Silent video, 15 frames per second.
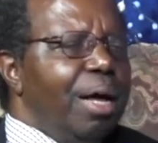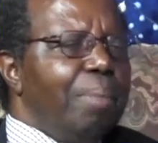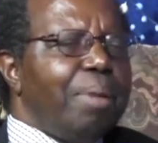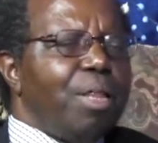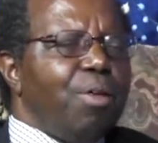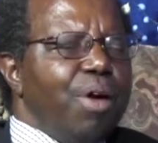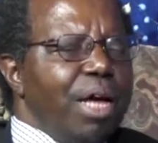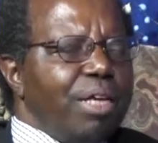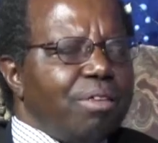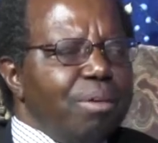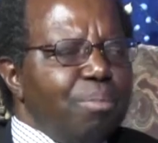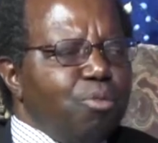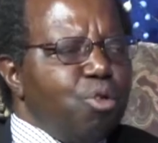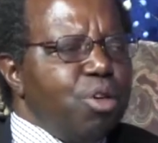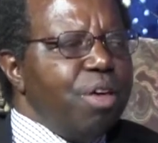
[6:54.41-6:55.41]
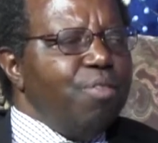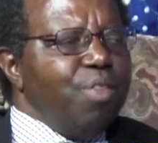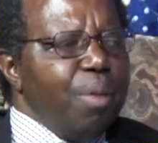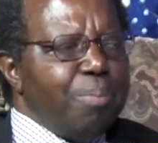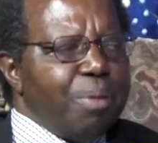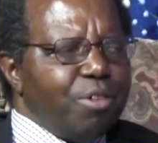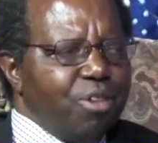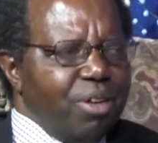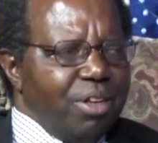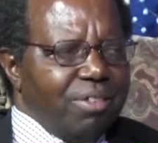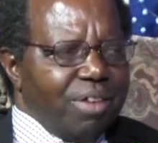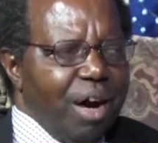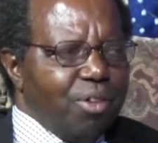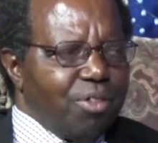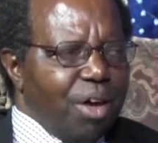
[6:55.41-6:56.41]
By the way, I seem to give the impression these
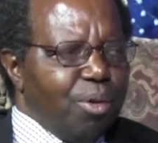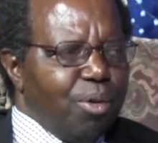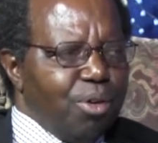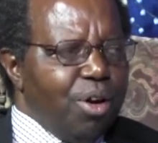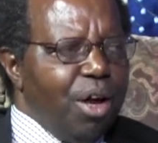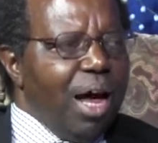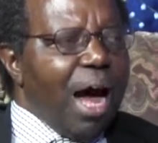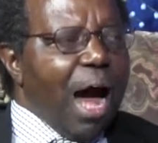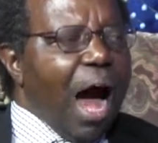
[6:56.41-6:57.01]
girls alone.